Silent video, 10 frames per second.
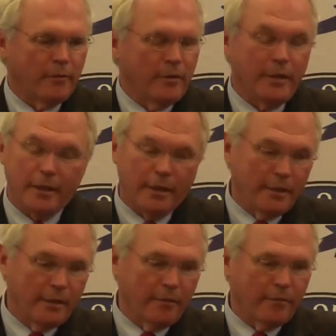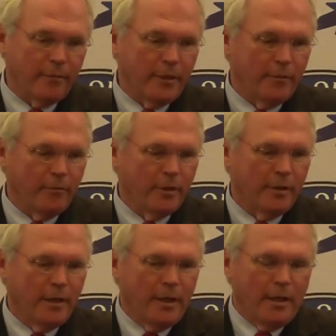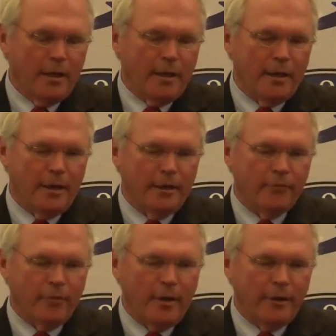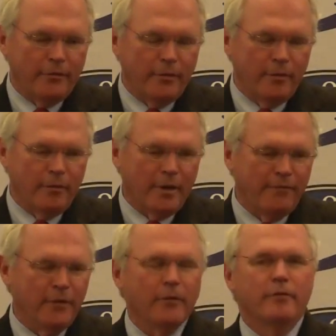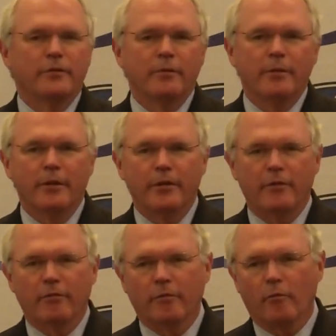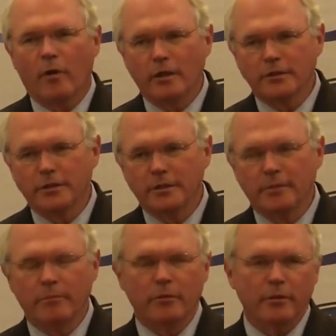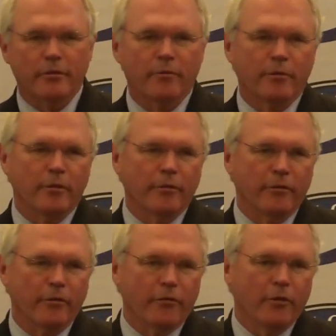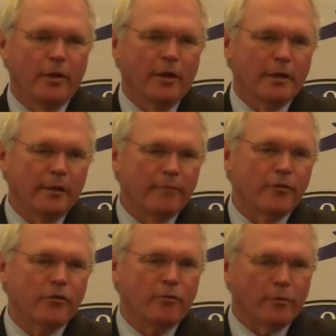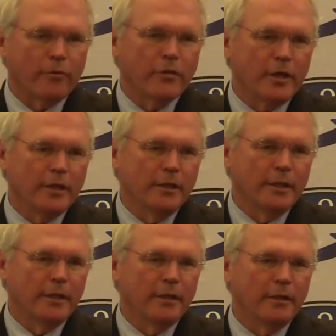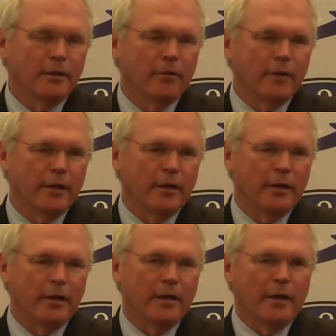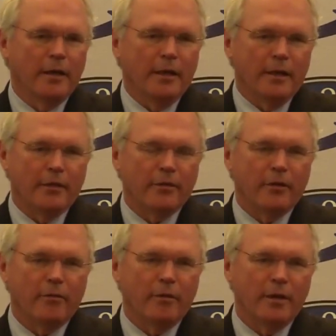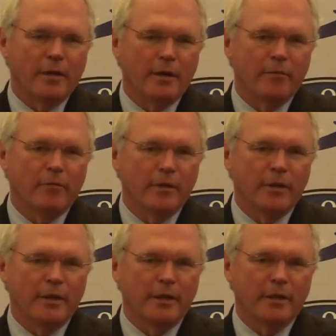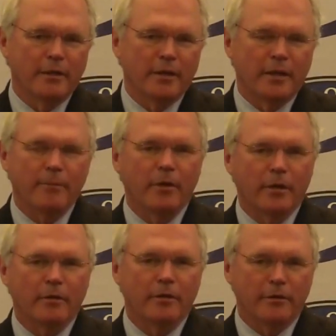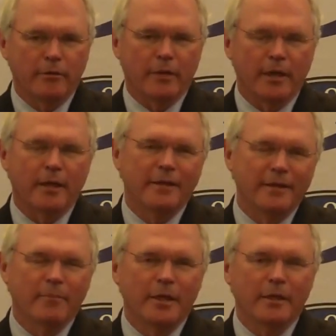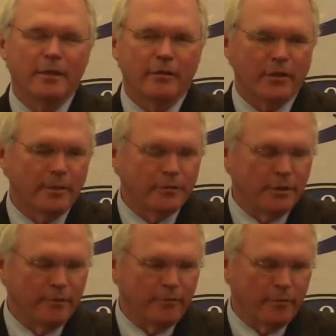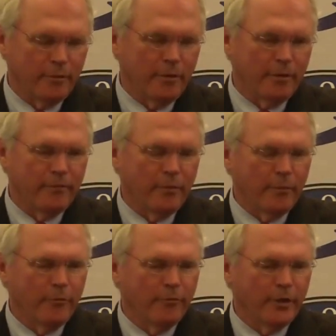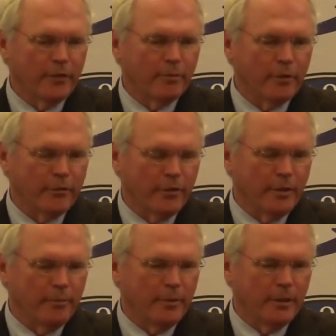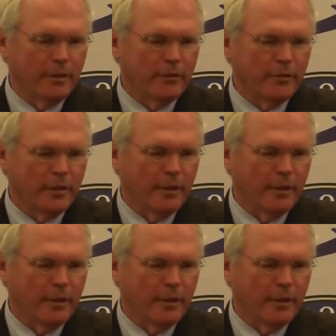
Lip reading: any guidance from anyone. I feel there are too many of these sort of Washington books where there's this kind of score settling going on. And so I really said, I'm not going to do that. I did make an exception for our former vice president, because